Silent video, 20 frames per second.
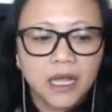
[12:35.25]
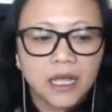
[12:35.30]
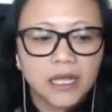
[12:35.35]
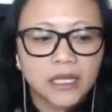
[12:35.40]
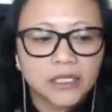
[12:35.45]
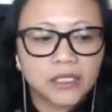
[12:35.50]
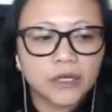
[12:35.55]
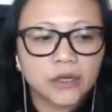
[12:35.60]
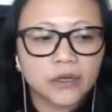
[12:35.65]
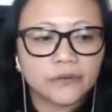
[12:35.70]

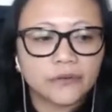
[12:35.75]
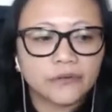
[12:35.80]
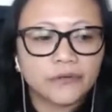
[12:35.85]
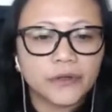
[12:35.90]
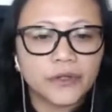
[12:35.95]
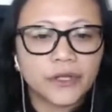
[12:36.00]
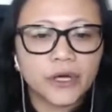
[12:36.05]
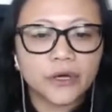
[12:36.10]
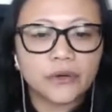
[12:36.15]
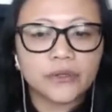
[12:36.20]
So for
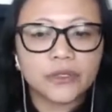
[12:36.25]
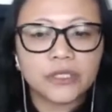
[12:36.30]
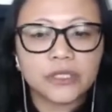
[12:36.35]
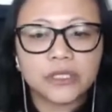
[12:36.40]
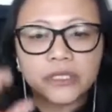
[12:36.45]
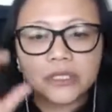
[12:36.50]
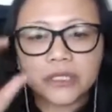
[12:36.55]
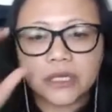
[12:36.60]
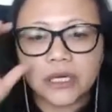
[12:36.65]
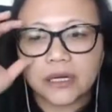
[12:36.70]

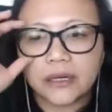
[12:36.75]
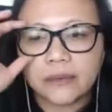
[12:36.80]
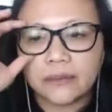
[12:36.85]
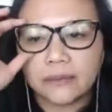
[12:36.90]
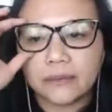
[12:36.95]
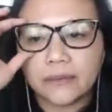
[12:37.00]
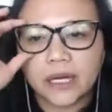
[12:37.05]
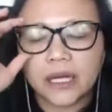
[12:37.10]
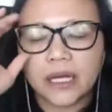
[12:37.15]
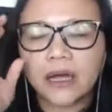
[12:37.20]
those,
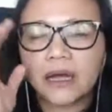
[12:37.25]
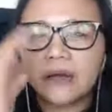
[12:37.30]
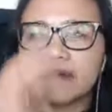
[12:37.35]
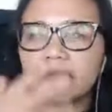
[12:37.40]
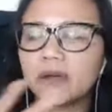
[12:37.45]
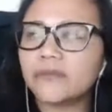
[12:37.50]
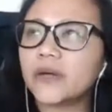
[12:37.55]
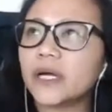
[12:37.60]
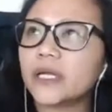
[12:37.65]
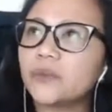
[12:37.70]

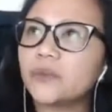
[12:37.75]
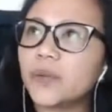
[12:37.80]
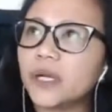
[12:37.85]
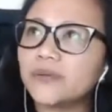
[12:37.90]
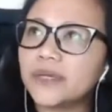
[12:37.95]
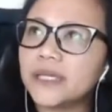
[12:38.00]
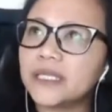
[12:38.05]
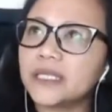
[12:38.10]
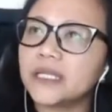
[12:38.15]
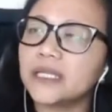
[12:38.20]
I've had one
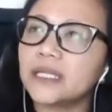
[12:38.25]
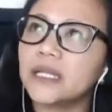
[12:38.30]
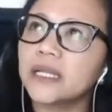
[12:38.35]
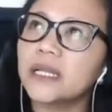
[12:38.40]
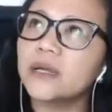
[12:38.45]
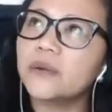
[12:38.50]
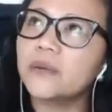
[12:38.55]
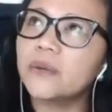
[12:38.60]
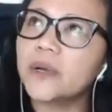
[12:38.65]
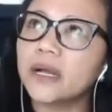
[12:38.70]

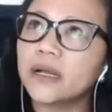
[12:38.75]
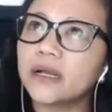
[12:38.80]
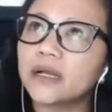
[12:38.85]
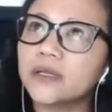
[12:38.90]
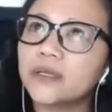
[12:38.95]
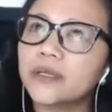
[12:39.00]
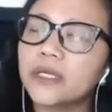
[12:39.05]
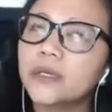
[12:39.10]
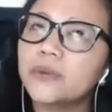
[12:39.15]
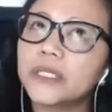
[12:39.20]
recently where
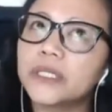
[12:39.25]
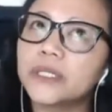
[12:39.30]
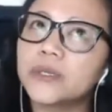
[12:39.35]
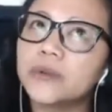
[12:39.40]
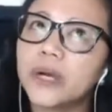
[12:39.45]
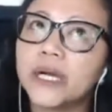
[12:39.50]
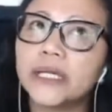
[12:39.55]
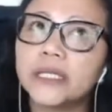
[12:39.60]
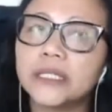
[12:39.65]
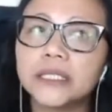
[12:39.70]
he was
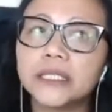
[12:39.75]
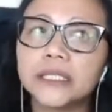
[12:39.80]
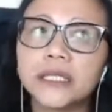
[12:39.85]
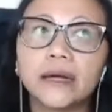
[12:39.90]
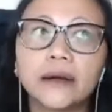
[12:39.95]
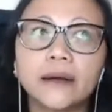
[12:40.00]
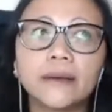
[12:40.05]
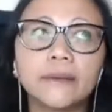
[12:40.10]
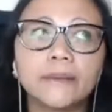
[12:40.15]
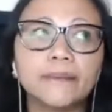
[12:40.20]
quite,
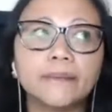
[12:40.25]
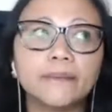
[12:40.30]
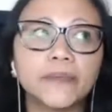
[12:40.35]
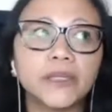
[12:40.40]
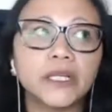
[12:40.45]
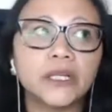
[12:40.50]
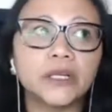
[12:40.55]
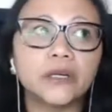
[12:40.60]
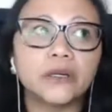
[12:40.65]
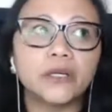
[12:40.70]

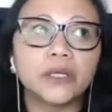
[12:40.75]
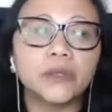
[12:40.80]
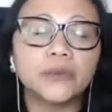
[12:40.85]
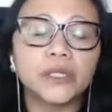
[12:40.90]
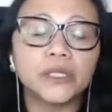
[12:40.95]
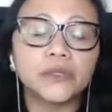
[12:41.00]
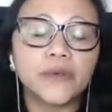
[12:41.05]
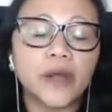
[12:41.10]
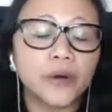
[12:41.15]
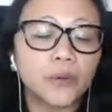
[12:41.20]
he
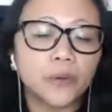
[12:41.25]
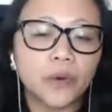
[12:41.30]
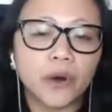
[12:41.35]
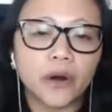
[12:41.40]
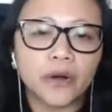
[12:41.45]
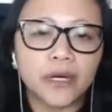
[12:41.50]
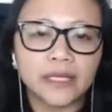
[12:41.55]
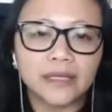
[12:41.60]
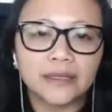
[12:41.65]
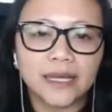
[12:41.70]
was very
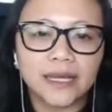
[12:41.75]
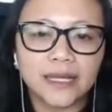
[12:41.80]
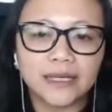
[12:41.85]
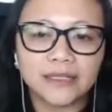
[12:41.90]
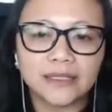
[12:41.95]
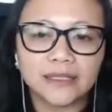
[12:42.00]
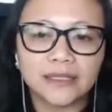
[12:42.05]
worried that